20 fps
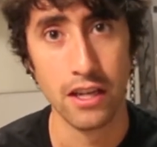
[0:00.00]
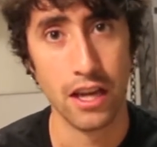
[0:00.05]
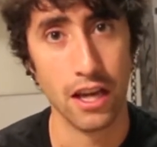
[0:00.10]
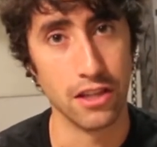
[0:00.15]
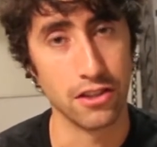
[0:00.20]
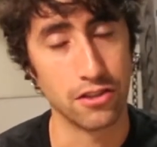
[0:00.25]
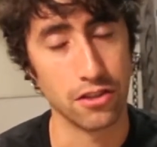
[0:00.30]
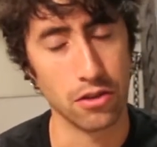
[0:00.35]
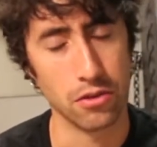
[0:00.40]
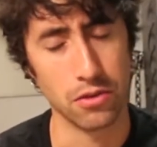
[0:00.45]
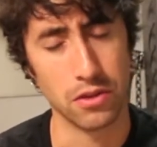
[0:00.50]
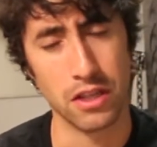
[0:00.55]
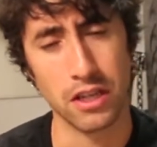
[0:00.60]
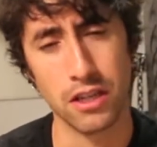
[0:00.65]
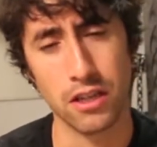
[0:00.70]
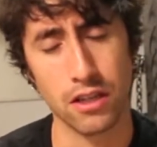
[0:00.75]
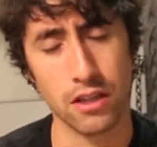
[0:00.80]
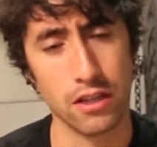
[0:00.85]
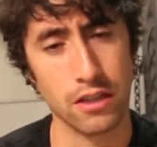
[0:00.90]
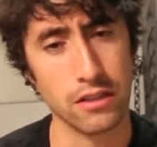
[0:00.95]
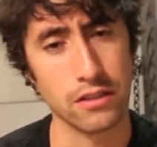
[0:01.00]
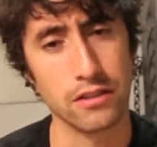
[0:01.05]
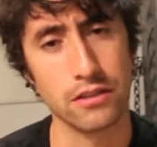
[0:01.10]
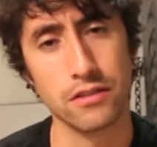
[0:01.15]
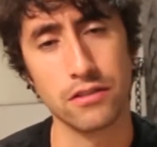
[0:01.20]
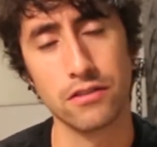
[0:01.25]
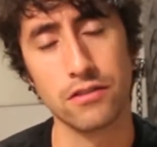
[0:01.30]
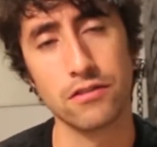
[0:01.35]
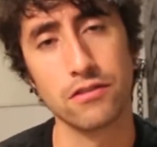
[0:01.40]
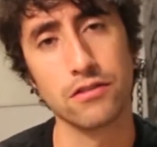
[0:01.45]
And so there are
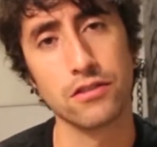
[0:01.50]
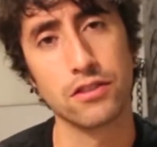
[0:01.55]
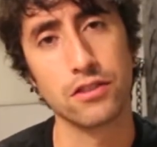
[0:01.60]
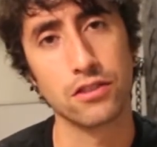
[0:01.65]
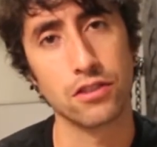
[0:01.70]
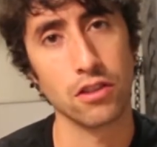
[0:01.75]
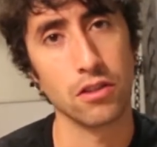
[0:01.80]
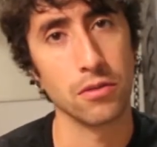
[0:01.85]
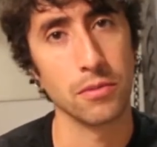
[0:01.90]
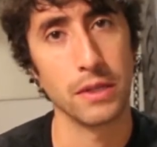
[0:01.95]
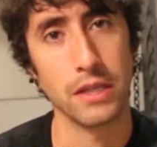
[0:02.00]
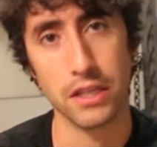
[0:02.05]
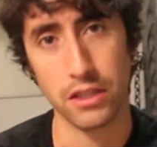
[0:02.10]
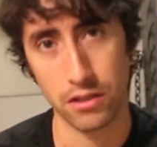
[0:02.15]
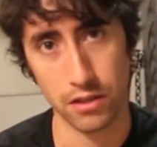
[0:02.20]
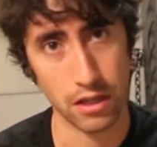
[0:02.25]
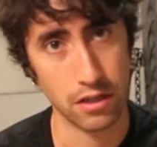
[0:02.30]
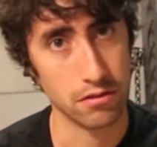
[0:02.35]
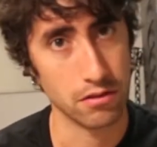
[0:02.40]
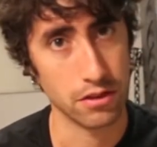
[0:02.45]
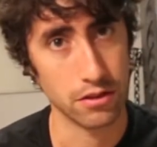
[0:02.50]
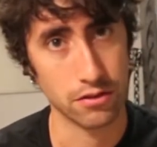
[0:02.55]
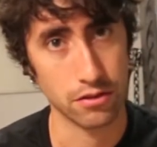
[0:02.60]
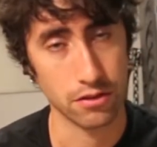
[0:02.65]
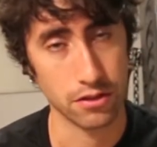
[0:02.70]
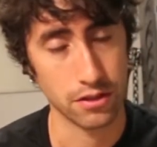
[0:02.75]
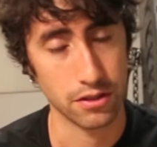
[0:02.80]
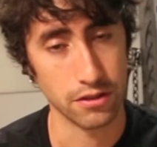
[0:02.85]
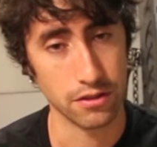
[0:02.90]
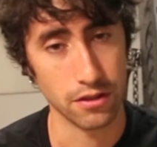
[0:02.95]
so many great
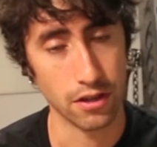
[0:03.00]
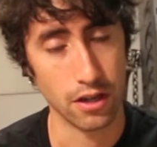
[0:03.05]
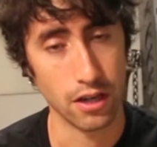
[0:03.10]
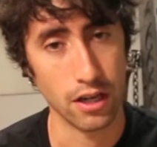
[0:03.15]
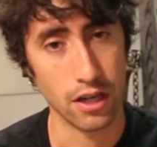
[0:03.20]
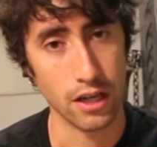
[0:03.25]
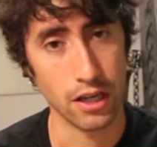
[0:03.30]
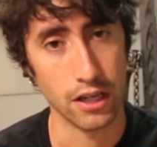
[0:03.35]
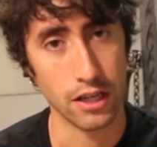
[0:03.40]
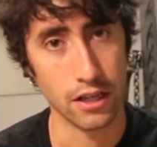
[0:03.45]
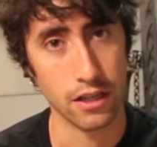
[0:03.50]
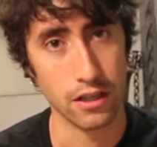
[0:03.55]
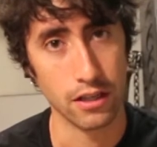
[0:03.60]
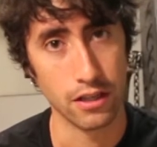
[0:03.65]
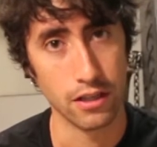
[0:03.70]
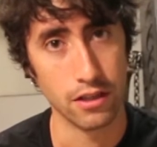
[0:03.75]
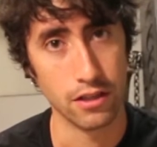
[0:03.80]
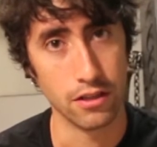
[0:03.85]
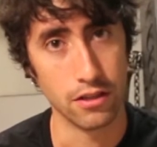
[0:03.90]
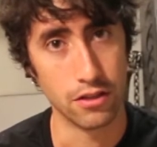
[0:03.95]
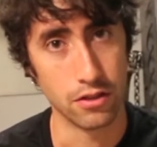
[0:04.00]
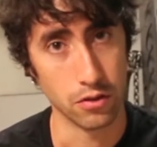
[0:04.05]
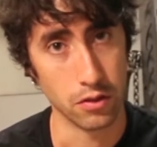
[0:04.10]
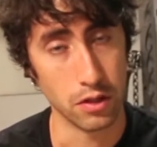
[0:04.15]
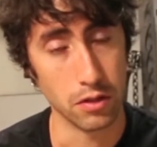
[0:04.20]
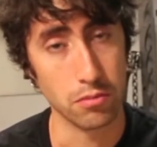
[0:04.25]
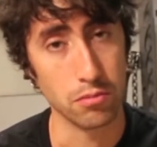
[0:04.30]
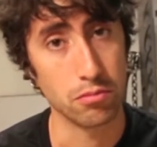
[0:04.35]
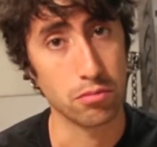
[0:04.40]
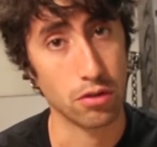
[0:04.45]
resources on
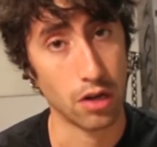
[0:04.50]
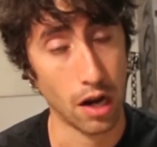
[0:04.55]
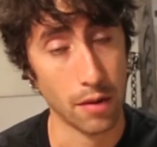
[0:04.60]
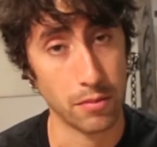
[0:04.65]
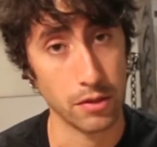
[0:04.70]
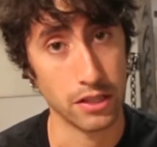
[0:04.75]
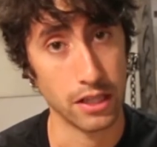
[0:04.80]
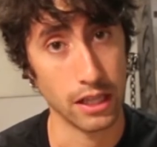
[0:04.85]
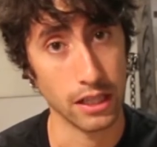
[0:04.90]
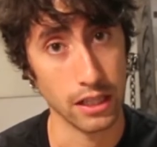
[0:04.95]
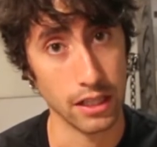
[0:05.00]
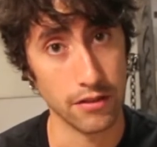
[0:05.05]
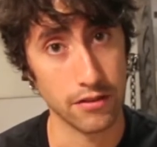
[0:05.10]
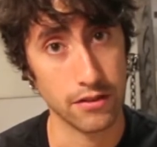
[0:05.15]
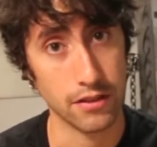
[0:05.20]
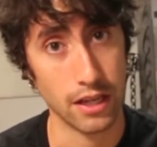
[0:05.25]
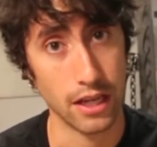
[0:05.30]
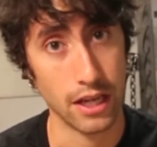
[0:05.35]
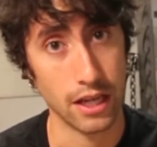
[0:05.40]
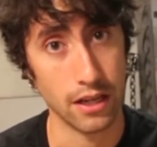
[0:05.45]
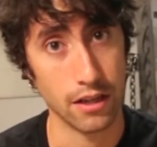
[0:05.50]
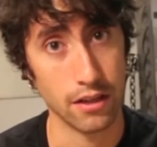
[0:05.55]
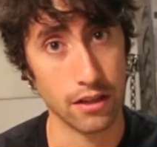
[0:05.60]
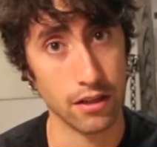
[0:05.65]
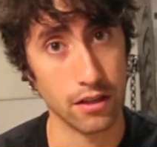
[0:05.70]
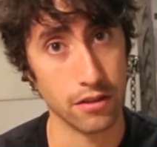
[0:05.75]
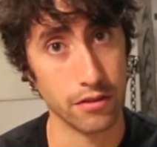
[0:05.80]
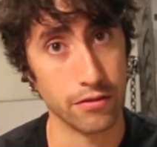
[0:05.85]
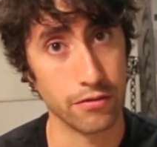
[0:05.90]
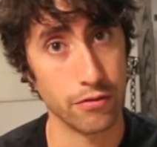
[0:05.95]
doing proper deadlifts,
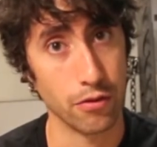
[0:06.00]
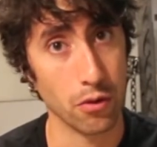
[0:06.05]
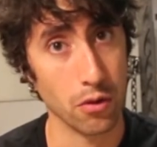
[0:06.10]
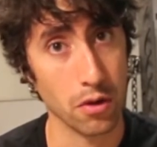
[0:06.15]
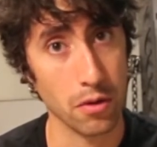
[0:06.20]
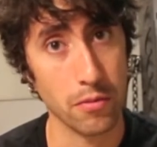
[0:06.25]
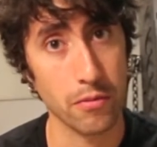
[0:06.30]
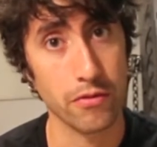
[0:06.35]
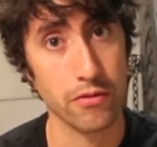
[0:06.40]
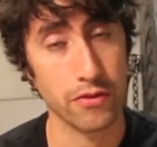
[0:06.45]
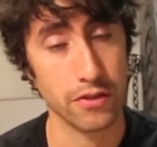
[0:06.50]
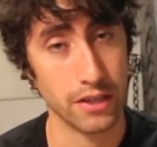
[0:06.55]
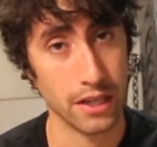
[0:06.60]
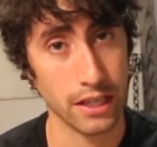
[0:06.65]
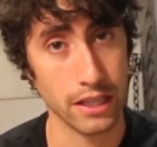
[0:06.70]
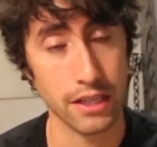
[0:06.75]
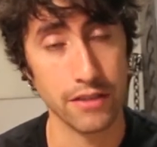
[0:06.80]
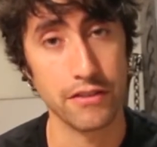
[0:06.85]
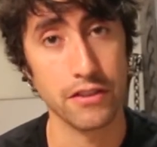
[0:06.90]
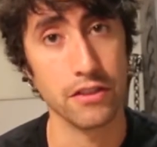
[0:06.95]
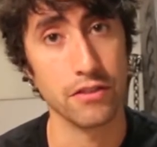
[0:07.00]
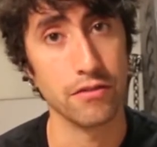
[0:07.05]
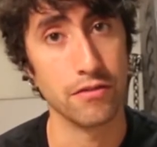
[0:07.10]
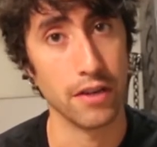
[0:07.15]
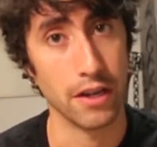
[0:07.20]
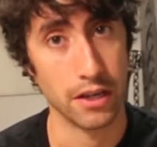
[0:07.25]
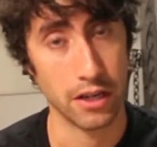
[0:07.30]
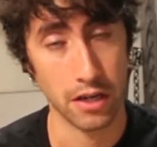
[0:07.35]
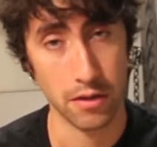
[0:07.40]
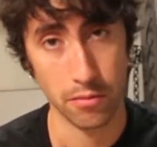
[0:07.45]
and the form for deadlift is
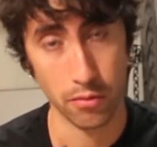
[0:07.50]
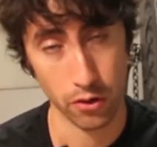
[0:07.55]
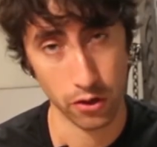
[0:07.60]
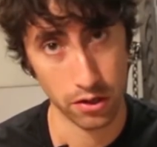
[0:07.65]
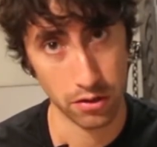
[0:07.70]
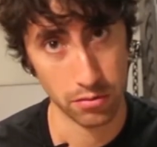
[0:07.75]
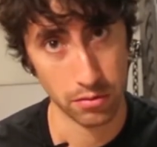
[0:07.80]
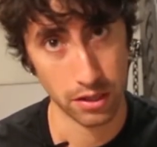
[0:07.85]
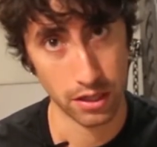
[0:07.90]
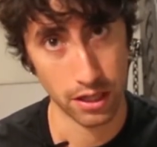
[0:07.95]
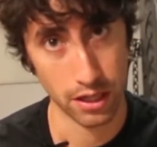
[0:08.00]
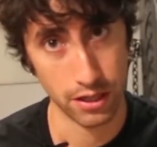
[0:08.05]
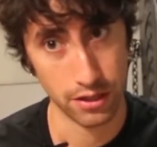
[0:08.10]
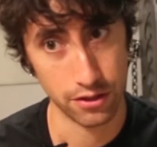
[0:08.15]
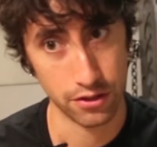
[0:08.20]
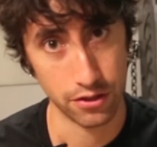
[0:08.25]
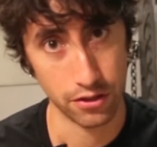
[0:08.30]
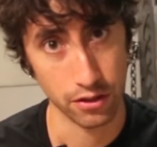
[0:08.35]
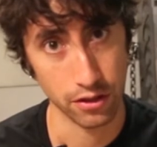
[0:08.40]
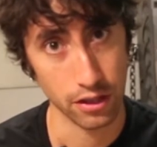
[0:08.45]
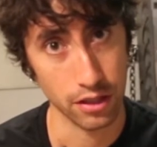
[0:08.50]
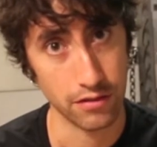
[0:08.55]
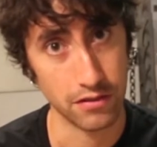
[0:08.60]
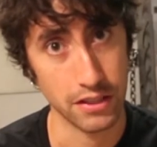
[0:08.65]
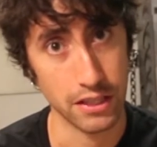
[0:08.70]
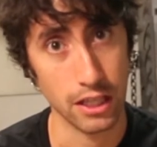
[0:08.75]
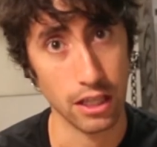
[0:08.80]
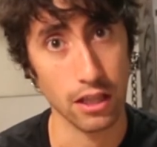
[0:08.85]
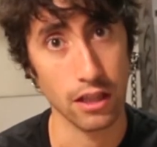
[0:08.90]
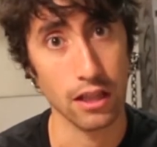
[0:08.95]
very important because you're
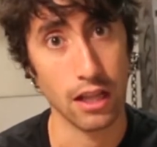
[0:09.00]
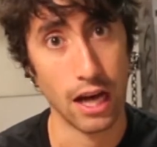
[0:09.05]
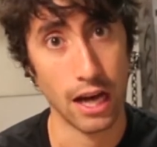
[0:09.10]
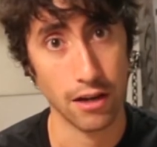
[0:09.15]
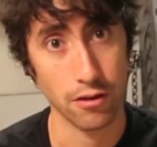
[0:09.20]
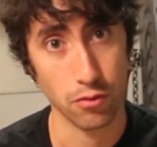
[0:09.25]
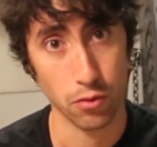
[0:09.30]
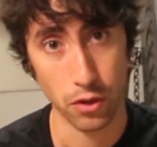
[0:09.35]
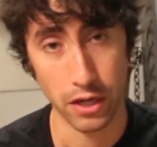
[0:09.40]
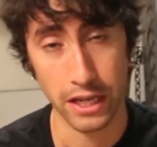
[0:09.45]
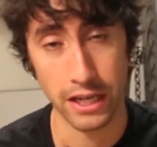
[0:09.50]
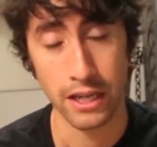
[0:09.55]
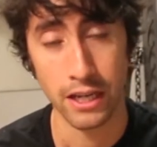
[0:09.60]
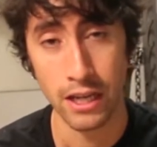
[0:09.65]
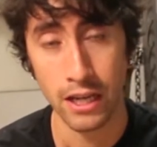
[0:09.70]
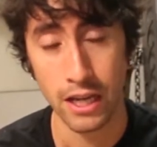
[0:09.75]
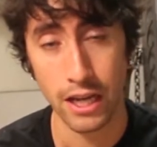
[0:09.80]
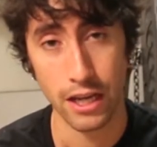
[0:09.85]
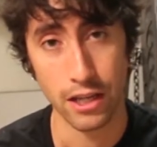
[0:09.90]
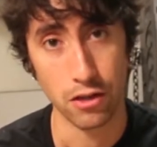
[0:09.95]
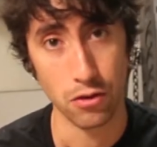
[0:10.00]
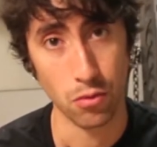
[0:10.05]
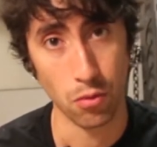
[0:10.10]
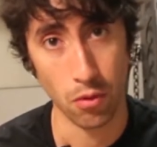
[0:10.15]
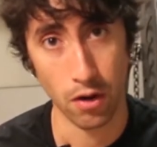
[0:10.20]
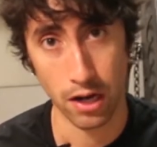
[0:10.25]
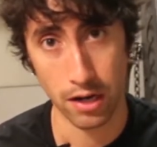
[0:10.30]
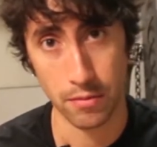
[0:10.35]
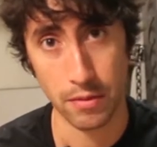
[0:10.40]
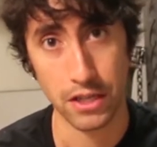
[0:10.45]
lifting a lot of weight and you
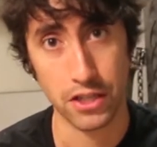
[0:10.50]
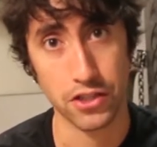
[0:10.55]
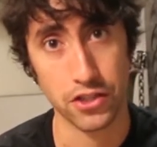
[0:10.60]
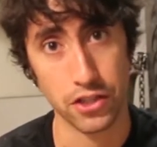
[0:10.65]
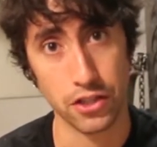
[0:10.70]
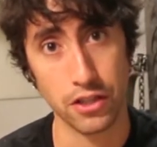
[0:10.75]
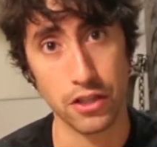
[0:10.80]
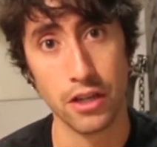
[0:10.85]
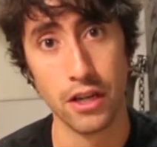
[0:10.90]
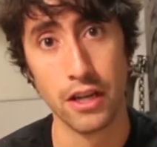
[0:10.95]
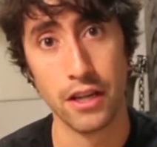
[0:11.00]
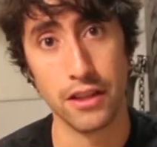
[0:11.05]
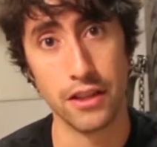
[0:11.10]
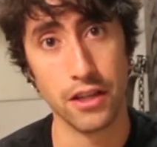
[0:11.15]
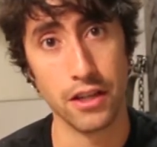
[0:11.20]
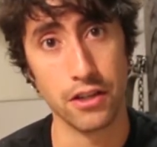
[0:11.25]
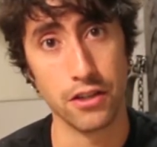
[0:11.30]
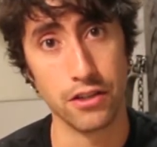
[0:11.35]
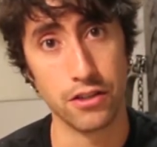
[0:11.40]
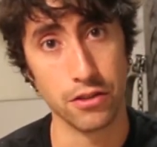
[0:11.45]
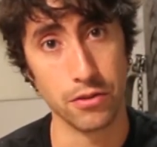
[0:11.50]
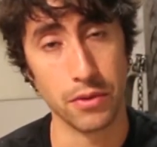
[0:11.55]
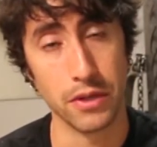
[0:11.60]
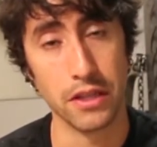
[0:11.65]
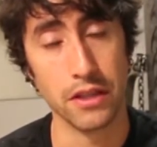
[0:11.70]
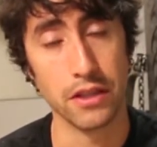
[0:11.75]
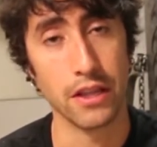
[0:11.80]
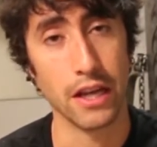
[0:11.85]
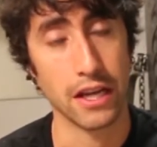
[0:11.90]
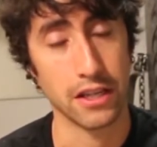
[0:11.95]
want to make sure that you're
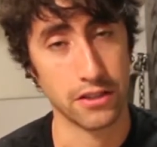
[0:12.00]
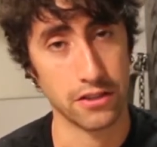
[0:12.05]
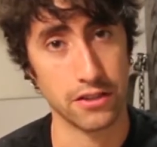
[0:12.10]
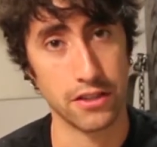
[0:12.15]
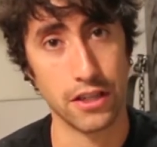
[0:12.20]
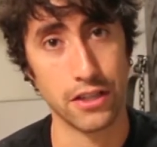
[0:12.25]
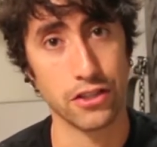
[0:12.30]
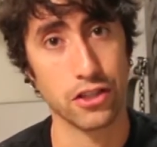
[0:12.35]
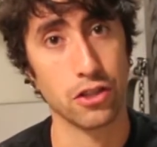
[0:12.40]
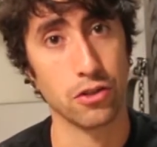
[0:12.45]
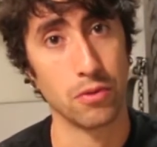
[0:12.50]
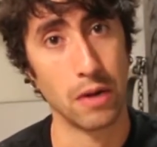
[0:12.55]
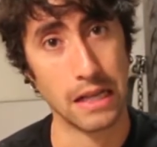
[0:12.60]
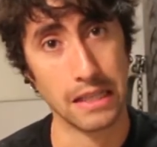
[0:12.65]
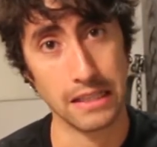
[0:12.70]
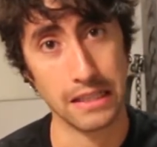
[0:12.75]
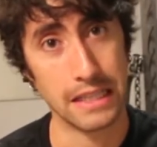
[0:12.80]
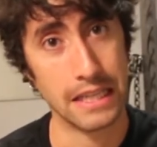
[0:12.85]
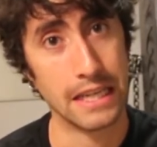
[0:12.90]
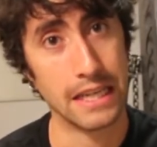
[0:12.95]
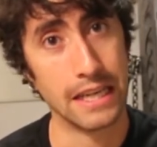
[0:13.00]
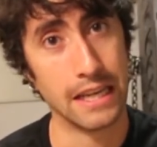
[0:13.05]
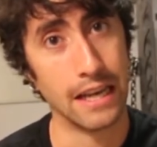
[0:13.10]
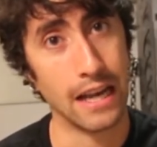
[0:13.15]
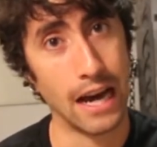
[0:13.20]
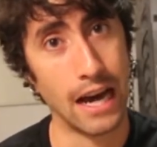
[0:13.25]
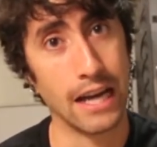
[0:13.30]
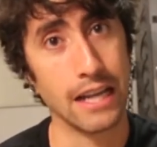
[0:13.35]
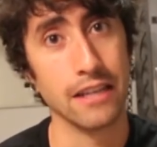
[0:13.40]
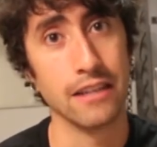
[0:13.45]
doing the exercise correctly and
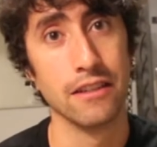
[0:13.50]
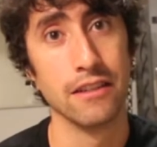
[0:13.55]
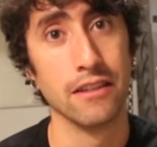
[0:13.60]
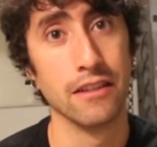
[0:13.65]
not